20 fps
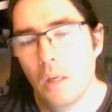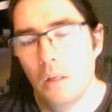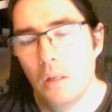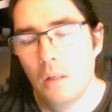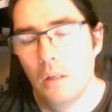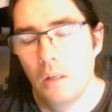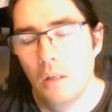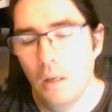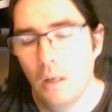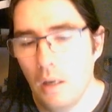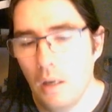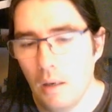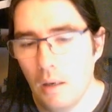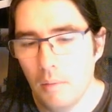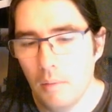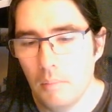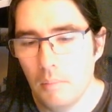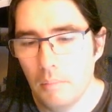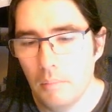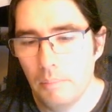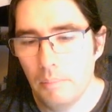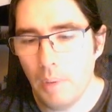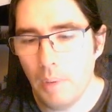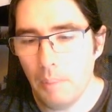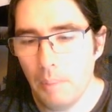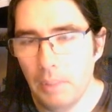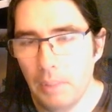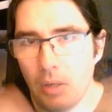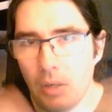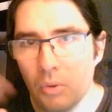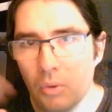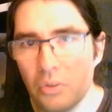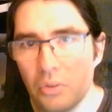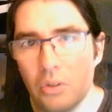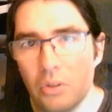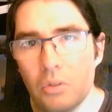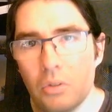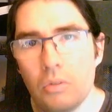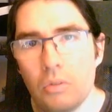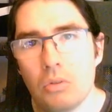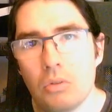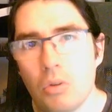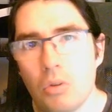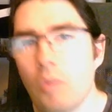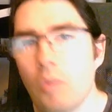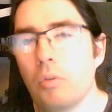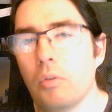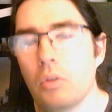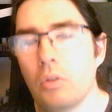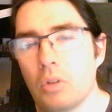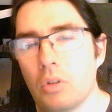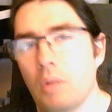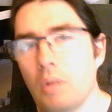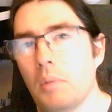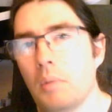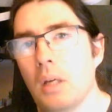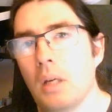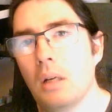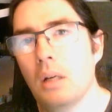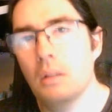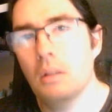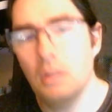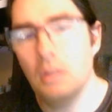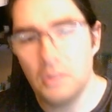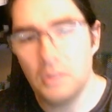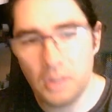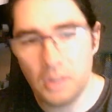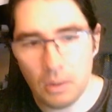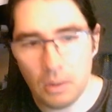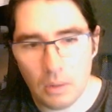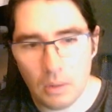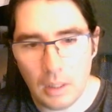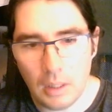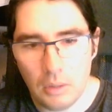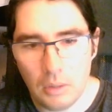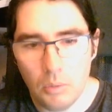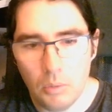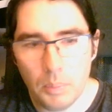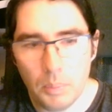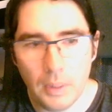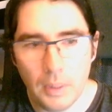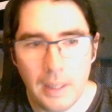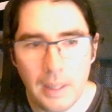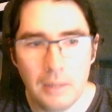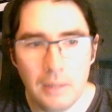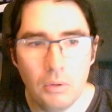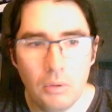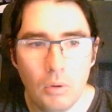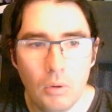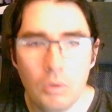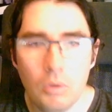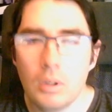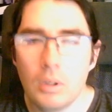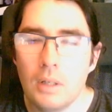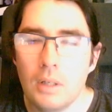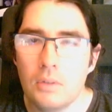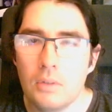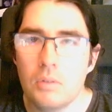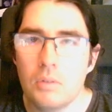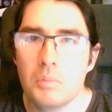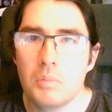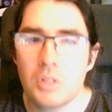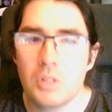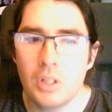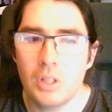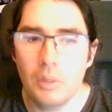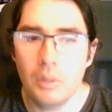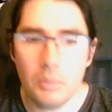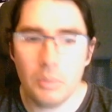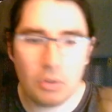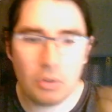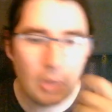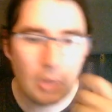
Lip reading: But because this new software is coming out and it's going to let you plan your own custom ships,